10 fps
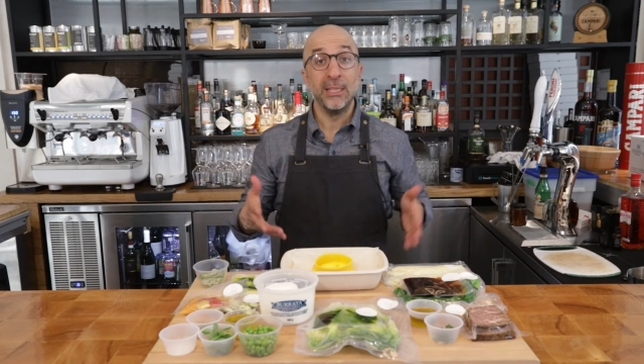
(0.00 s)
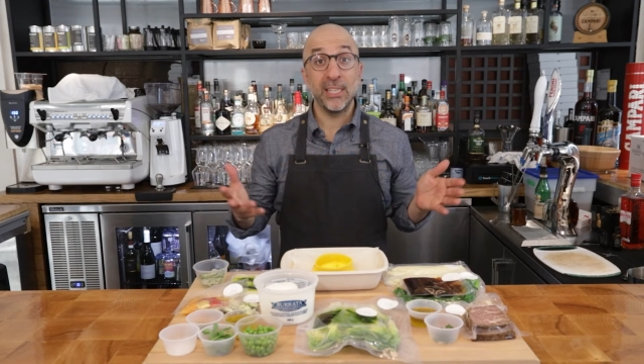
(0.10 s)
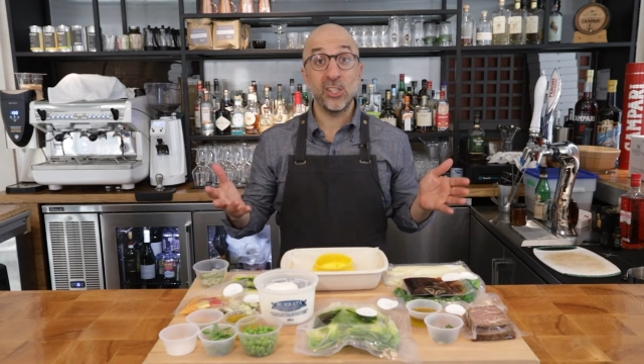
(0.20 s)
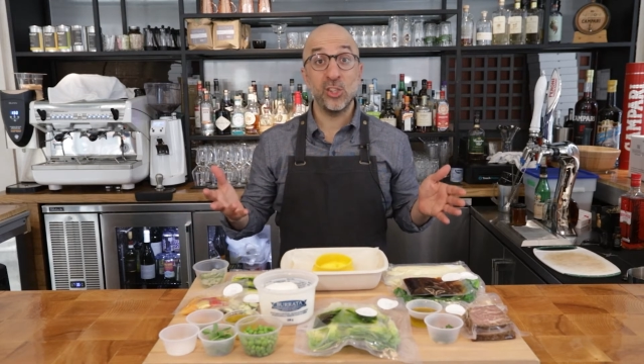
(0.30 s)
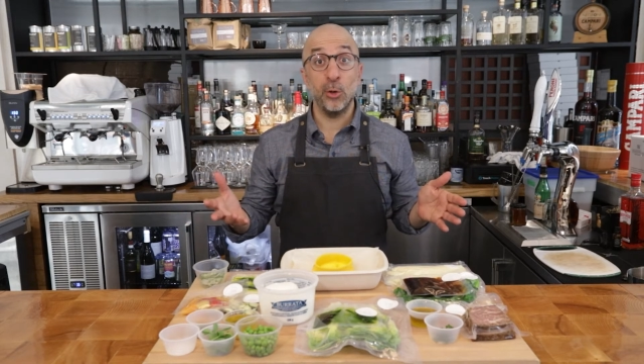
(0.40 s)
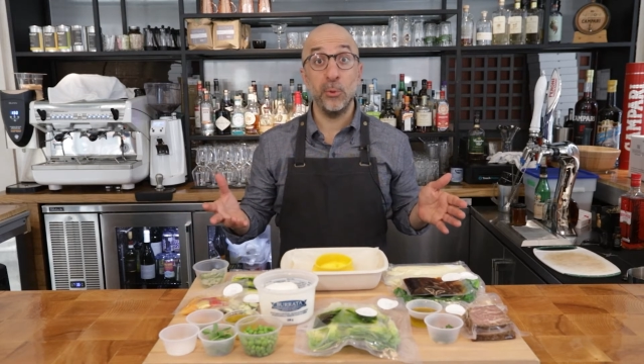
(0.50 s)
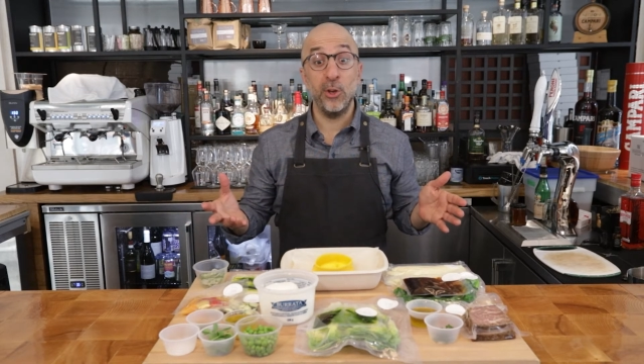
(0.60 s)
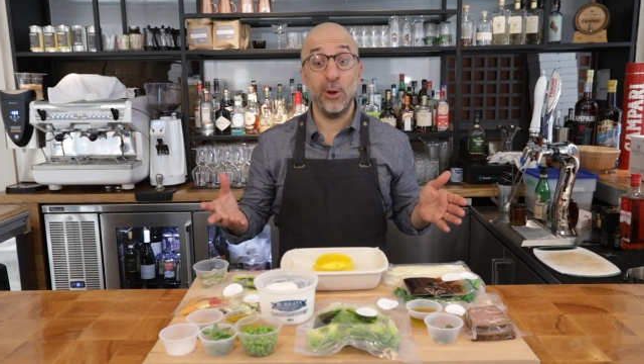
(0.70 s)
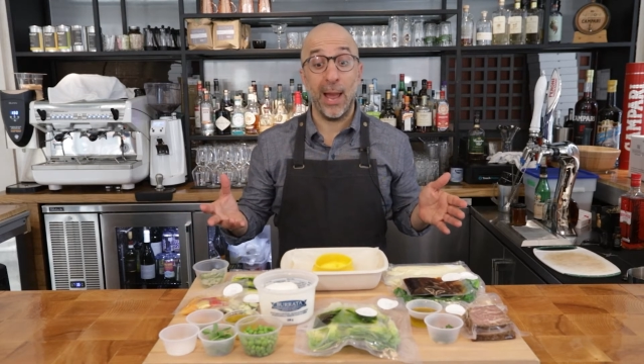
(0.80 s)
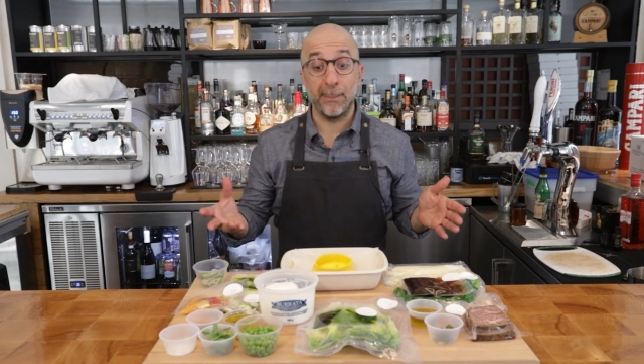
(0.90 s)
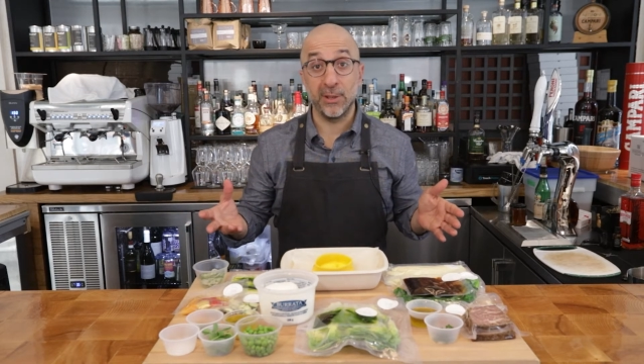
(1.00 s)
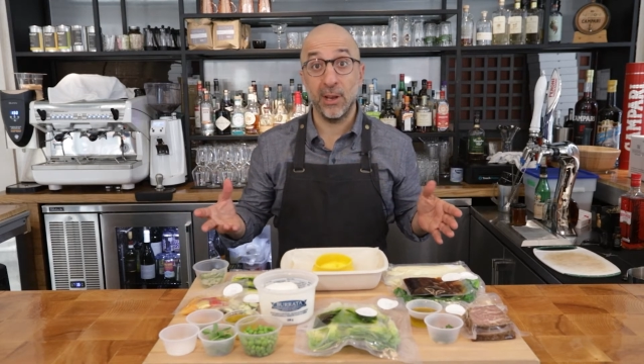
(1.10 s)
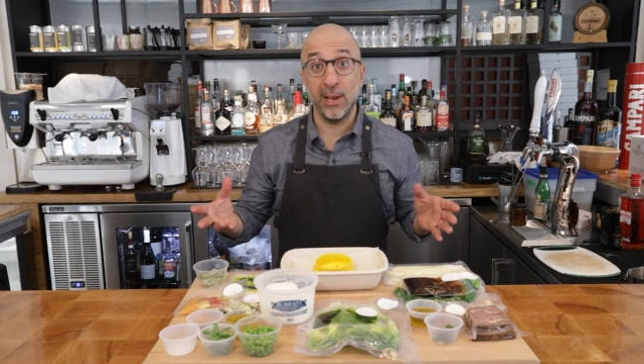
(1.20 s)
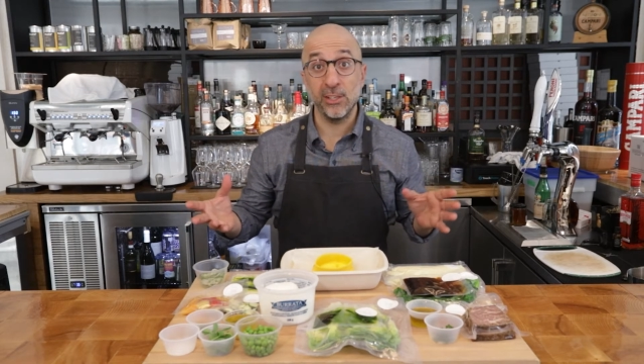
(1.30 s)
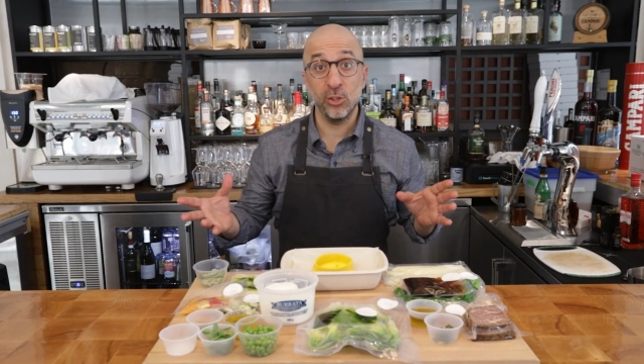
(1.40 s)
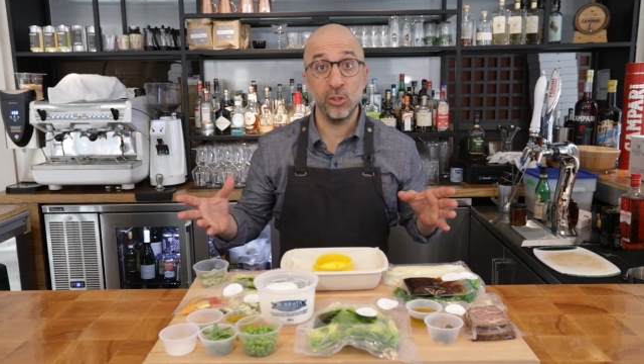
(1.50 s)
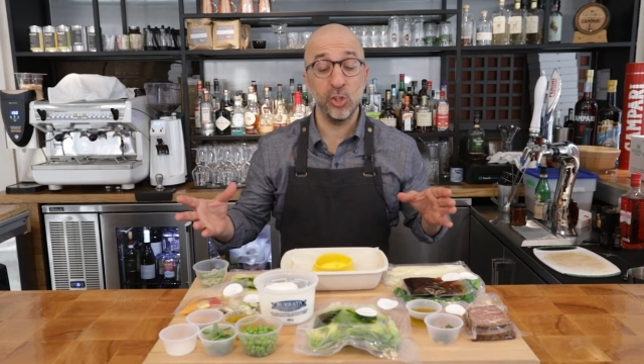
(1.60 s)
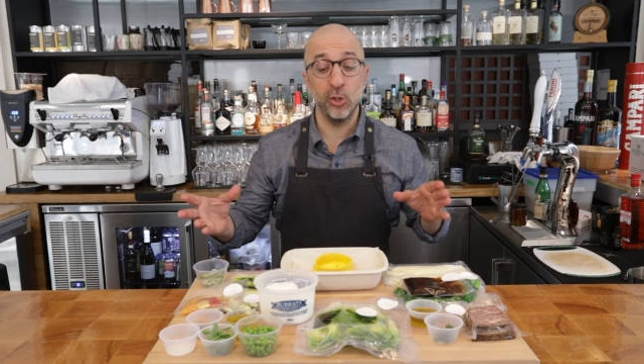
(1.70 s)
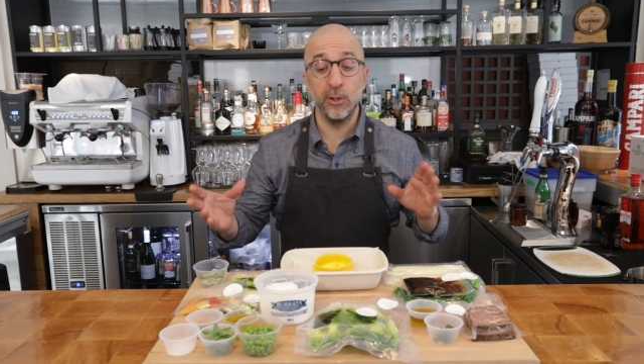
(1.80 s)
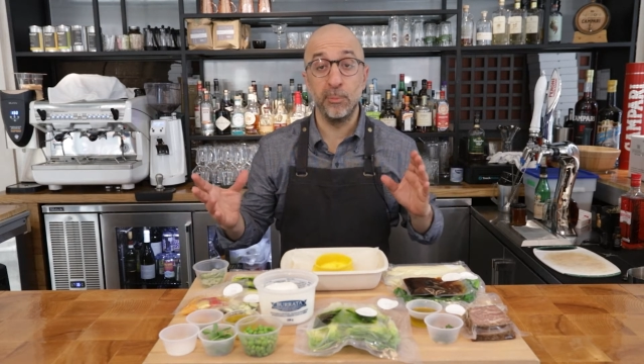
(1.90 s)
Let's start with your appetizers.
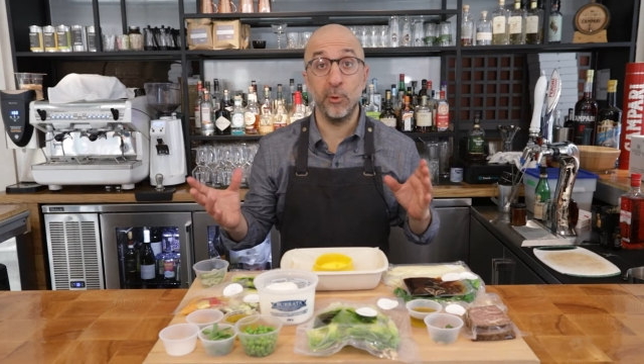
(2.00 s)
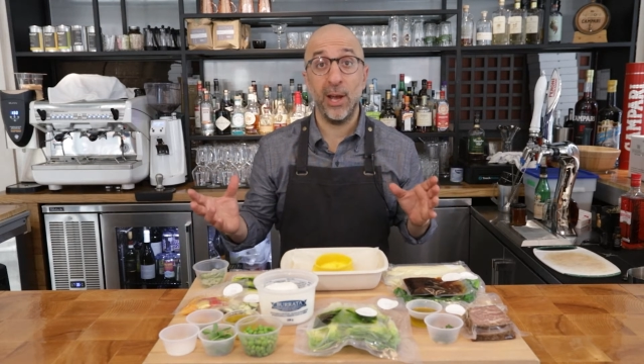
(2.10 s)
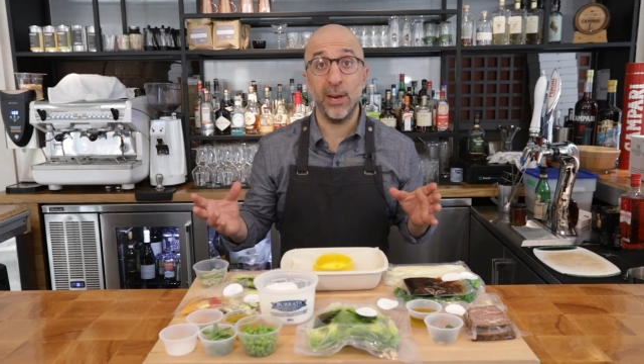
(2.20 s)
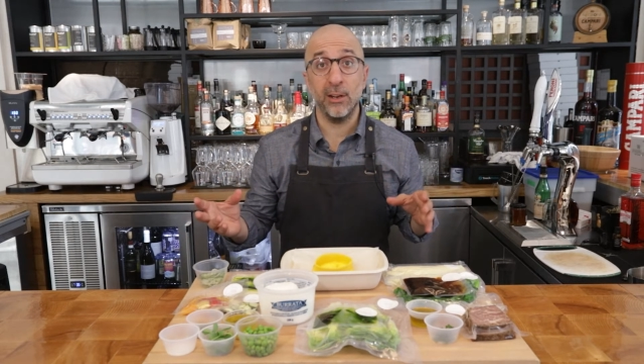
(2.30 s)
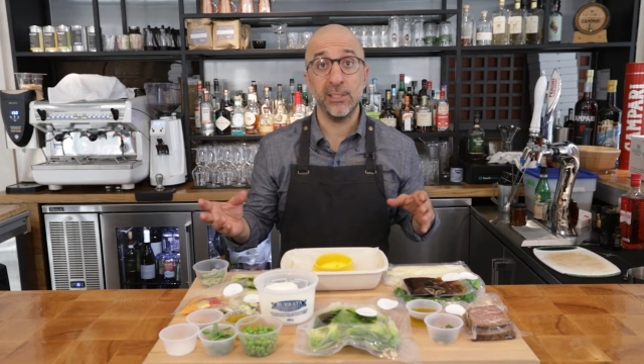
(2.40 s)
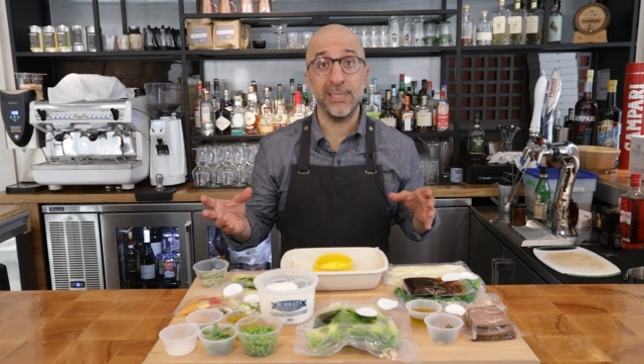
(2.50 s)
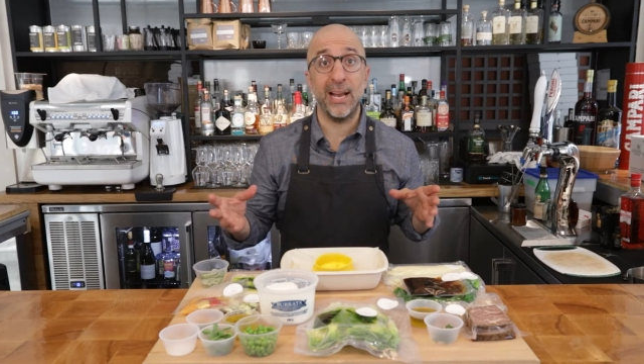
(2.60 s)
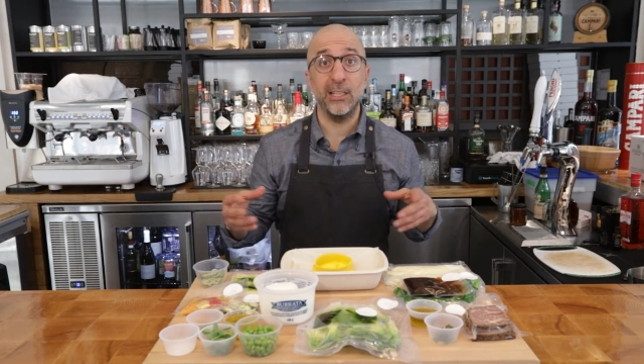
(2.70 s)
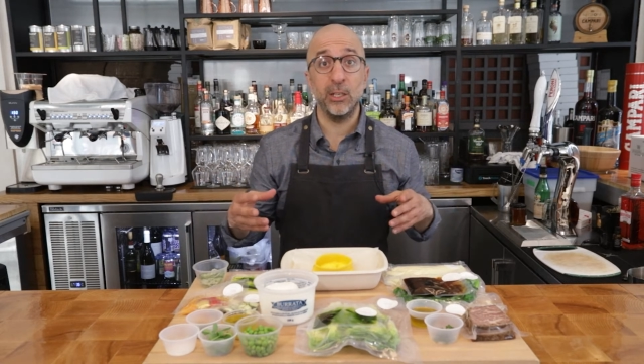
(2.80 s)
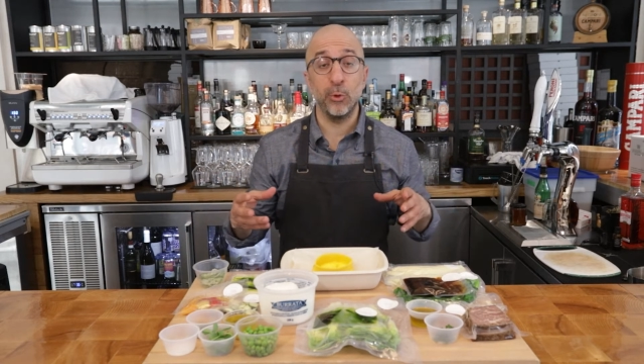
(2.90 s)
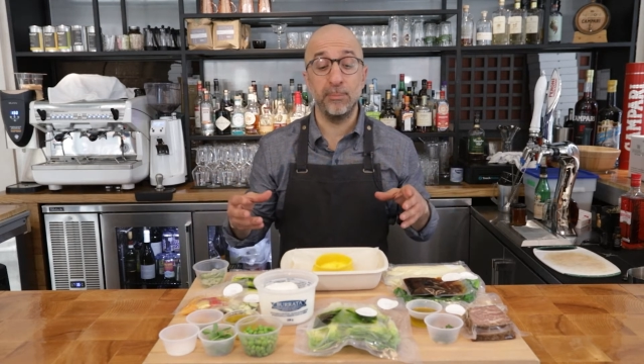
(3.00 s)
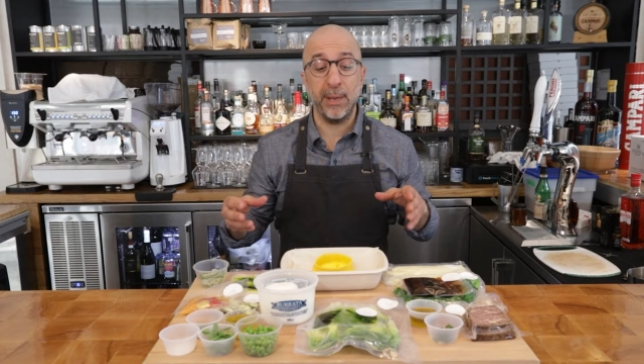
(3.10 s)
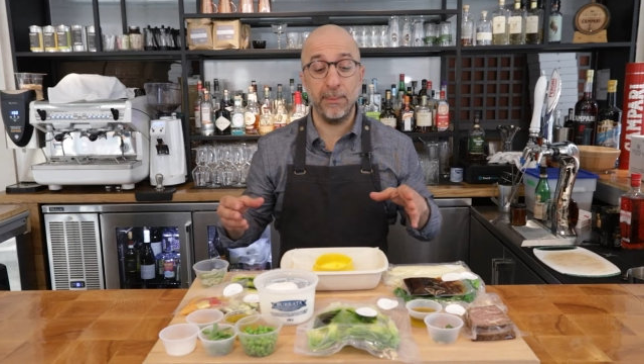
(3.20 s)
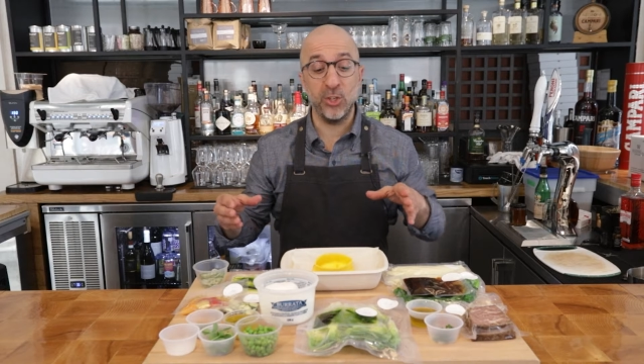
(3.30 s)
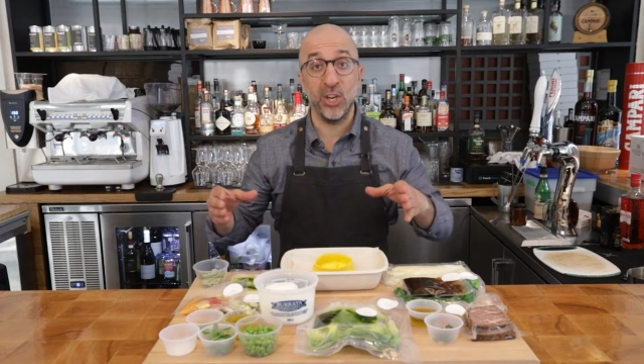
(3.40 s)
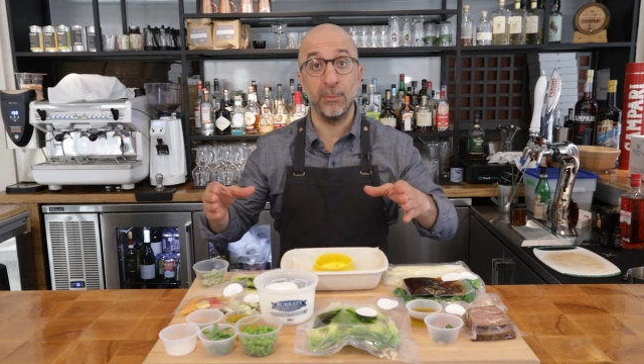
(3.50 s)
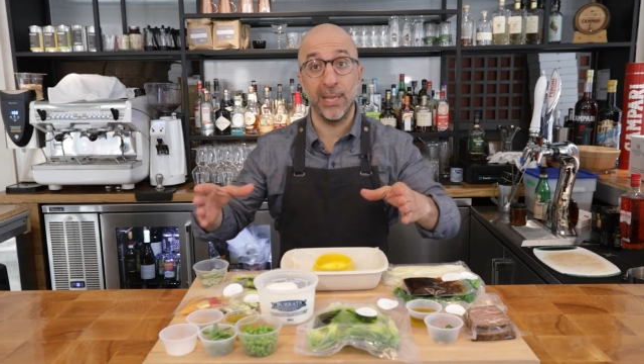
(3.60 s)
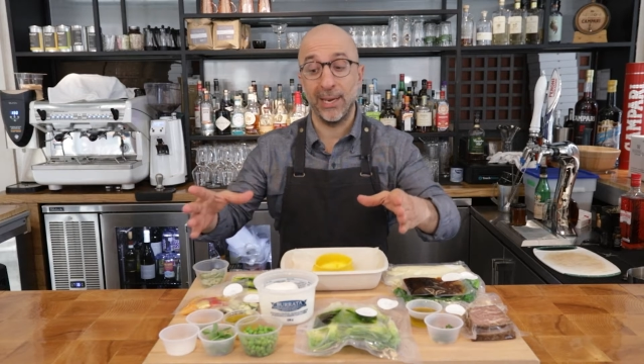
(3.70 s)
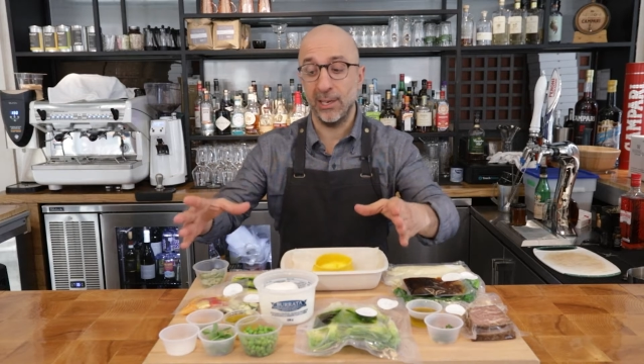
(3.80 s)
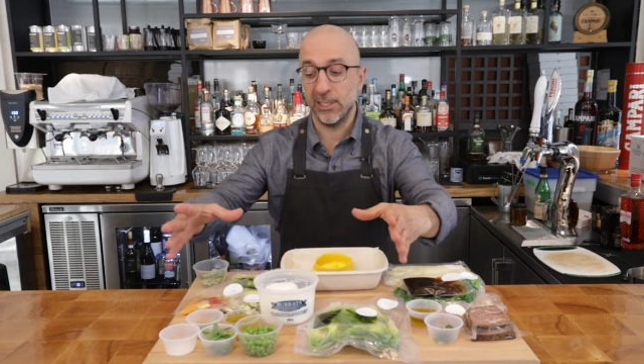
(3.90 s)
So the burrata salad with baby gem
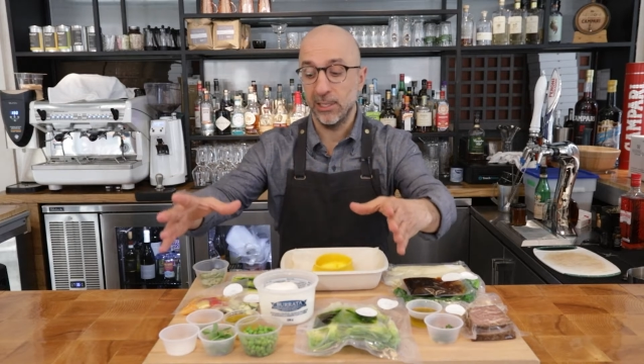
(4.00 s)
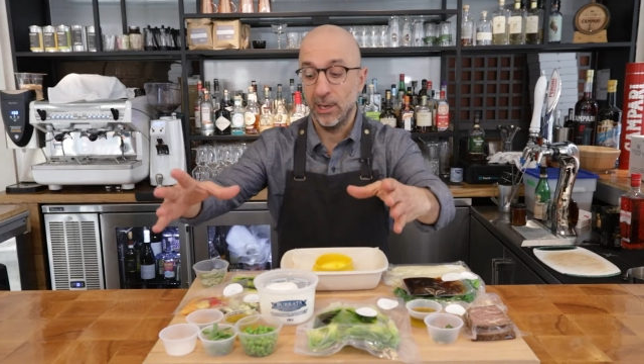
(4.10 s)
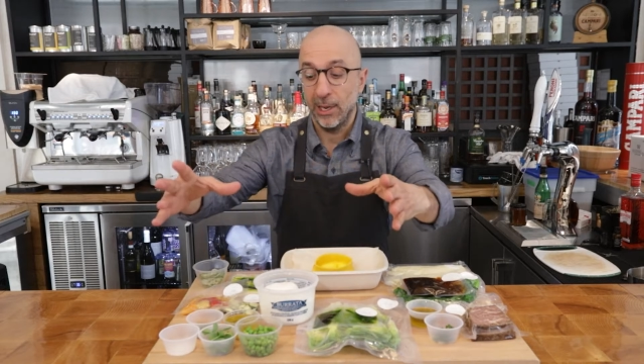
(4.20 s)
lettuce